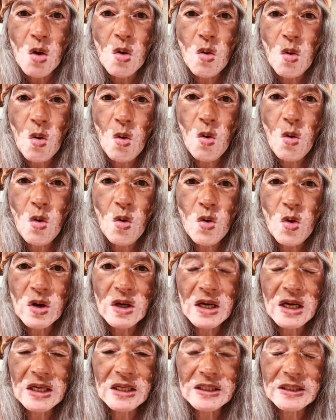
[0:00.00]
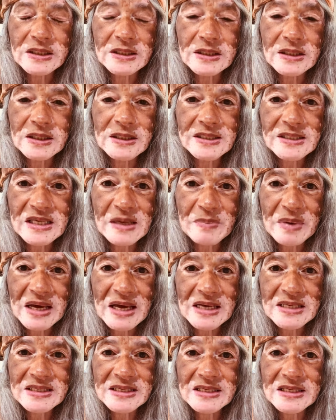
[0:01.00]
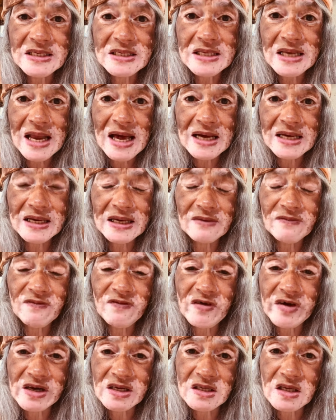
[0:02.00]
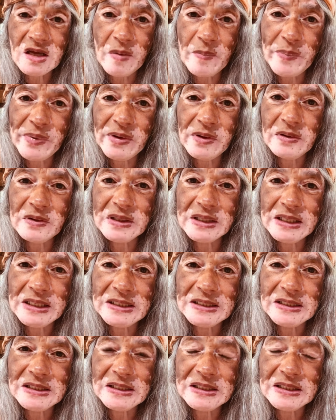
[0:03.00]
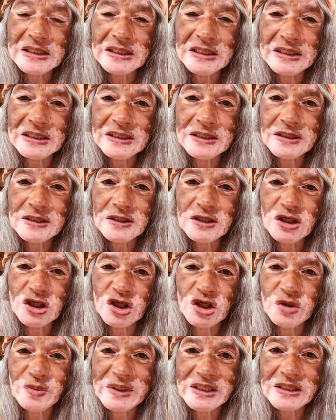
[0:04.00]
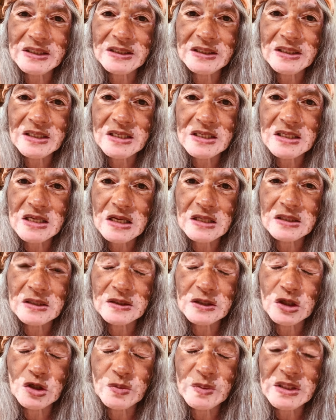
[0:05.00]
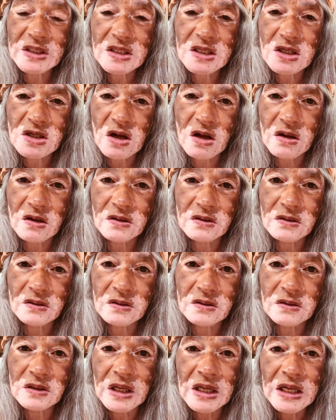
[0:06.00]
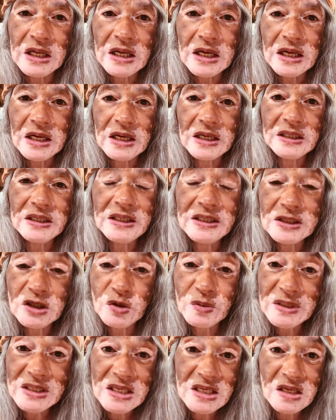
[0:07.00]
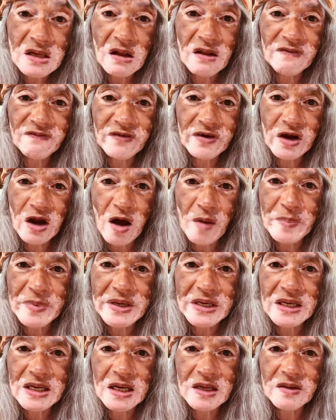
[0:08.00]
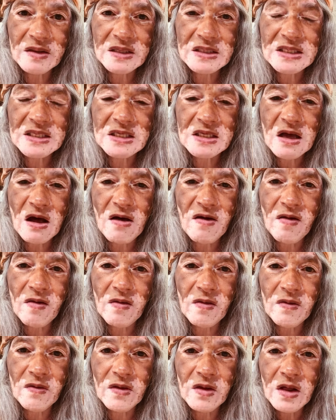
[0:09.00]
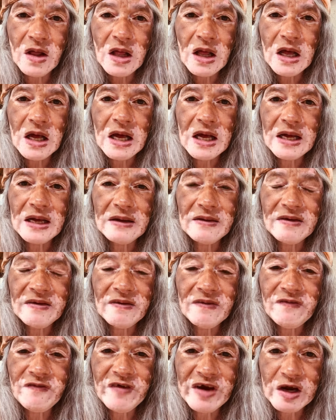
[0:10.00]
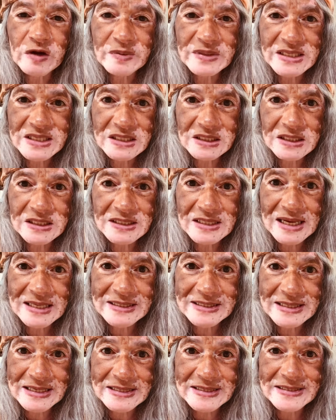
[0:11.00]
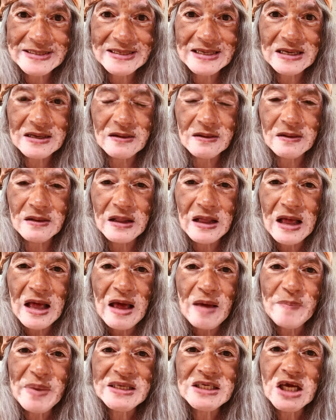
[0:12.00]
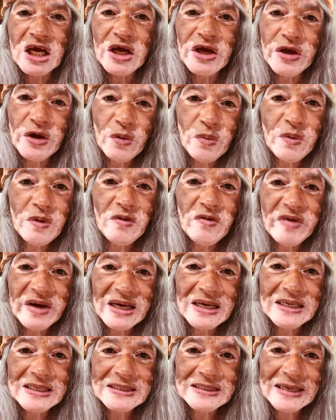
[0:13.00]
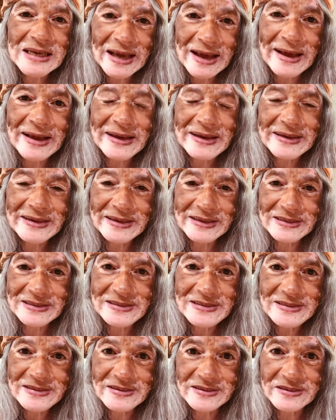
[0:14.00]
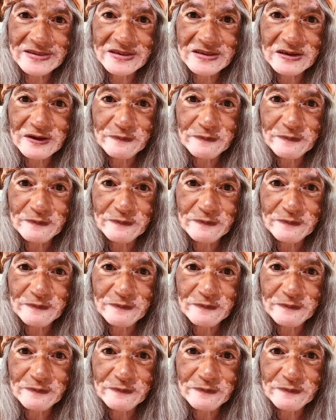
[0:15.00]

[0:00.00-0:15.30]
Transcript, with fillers: or uh, in some cases like for example in in twin twin soul uh, in the twin soul phenomena the soul uh, frequency is identical but you will recognize